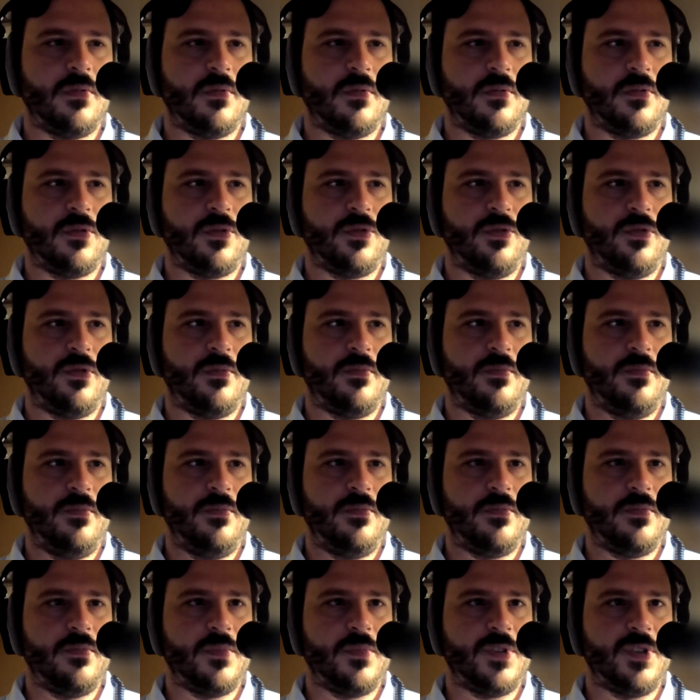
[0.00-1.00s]
Cool.
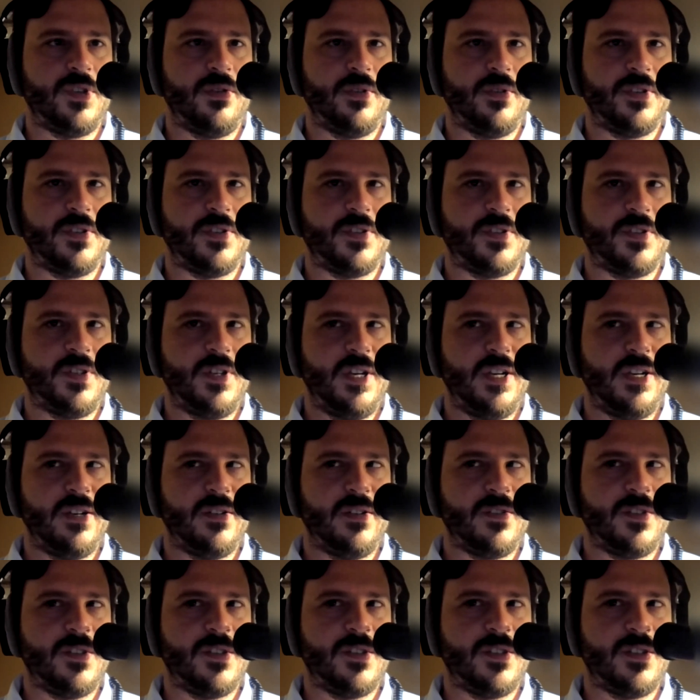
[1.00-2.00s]
So it's seeing
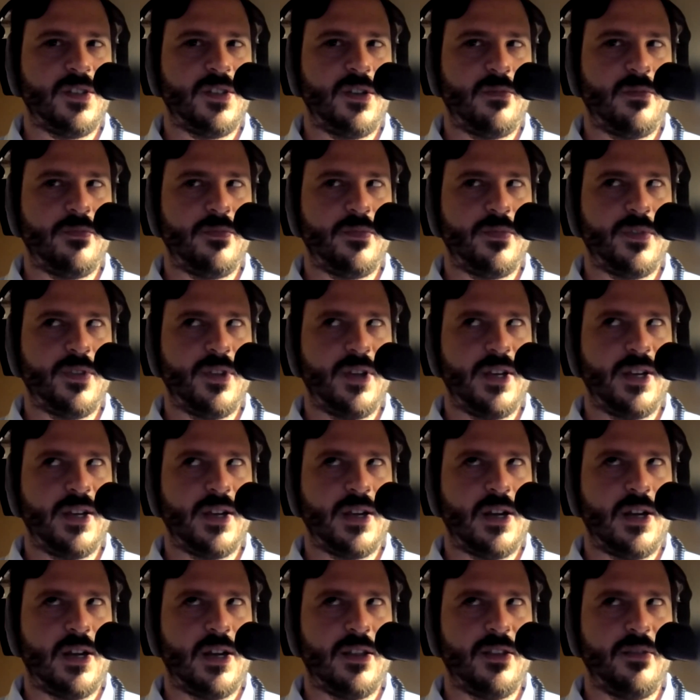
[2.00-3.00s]
something
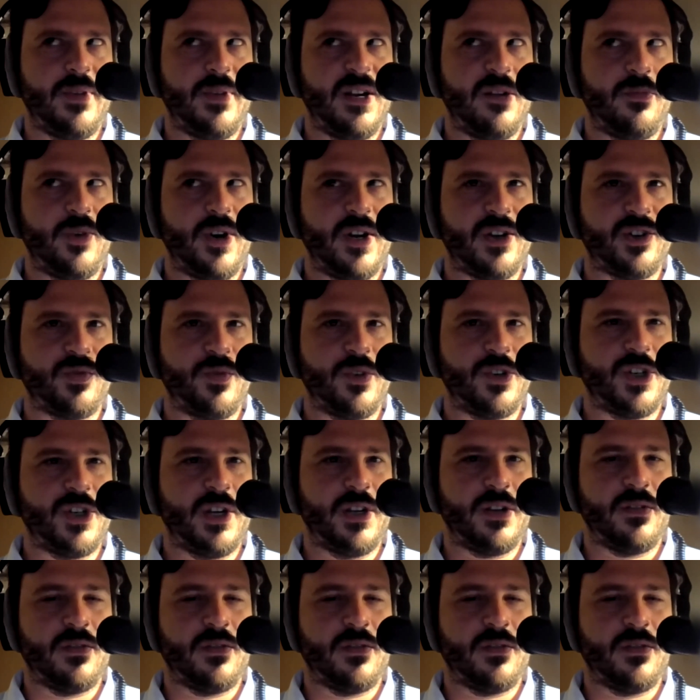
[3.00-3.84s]
on the beta branch, which I